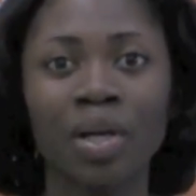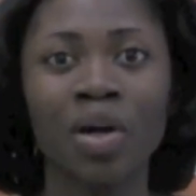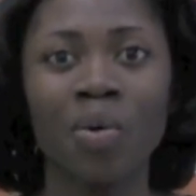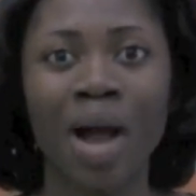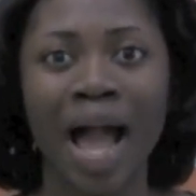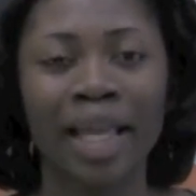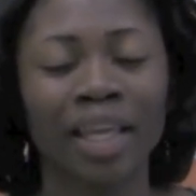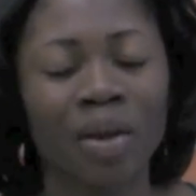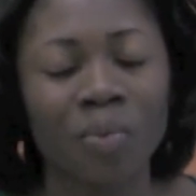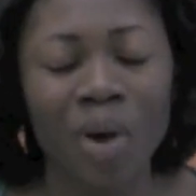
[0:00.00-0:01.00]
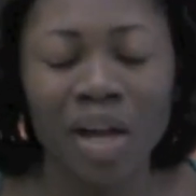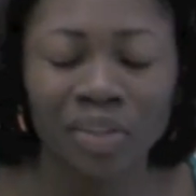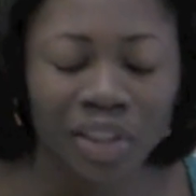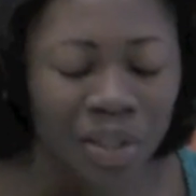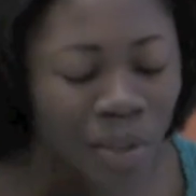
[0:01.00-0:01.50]
blue wagon,
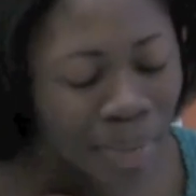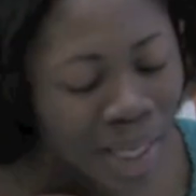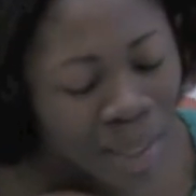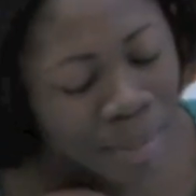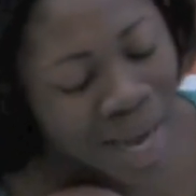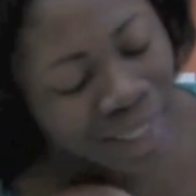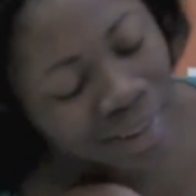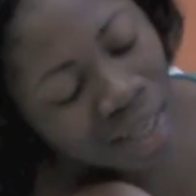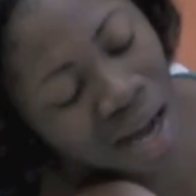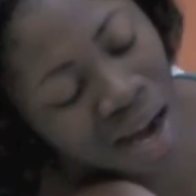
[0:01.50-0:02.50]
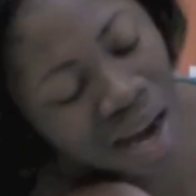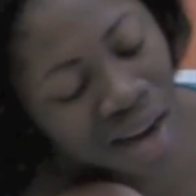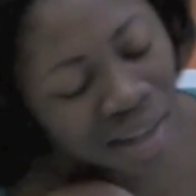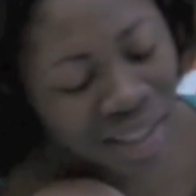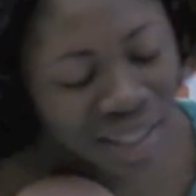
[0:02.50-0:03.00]
won't you be my
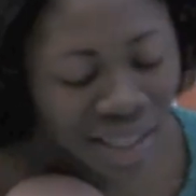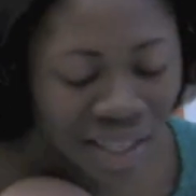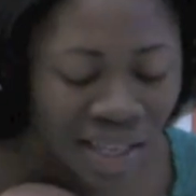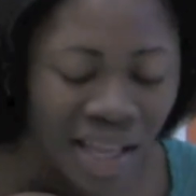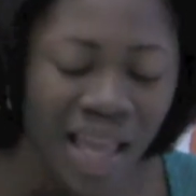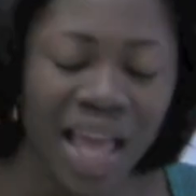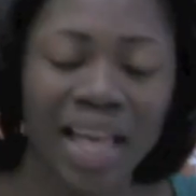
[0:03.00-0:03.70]
darling?